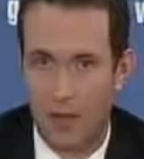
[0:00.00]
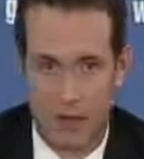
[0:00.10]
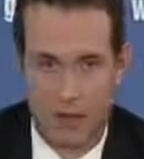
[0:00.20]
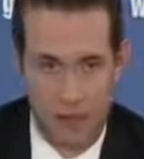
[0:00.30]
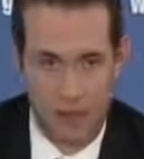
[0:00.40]

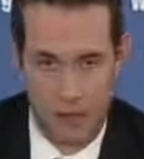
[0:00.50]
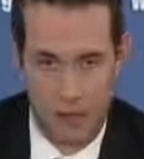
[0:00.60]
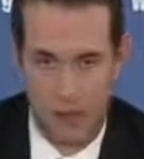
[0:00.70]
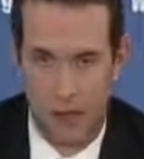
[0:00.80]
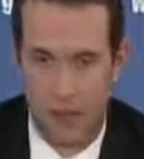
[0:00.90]
they're not
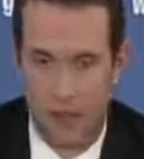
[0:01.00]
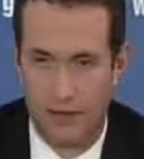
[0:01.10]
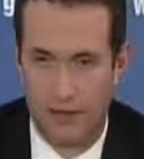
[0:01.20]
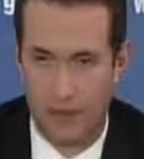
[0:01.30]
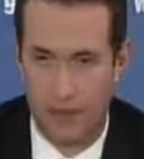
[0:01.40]
ignorant, they're
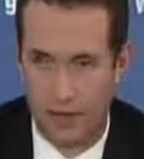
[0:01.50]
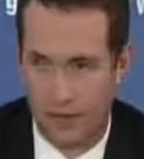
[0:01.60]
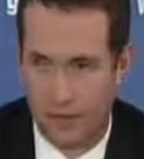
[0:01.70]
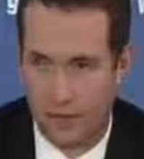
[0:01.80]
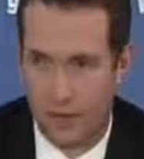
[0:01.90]
not living in
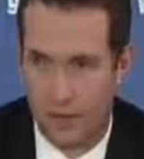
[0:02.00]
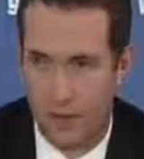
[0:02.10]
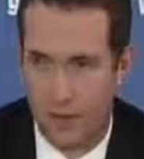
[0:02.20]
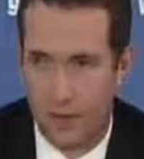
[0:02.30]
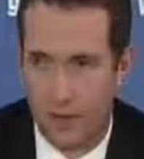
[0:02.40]
slums
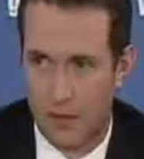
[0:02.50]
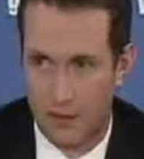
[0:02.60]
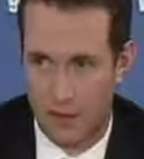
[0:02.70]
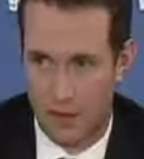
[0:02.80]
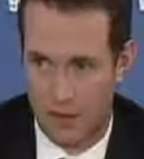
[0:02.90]

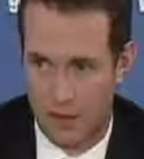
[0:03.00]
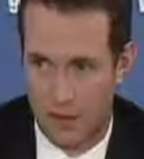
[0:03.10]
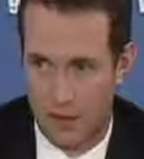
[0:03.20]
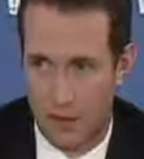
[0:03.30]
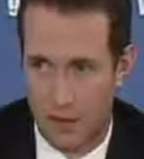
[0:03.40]
or anything
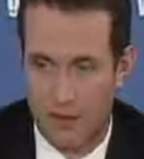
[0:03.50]
else.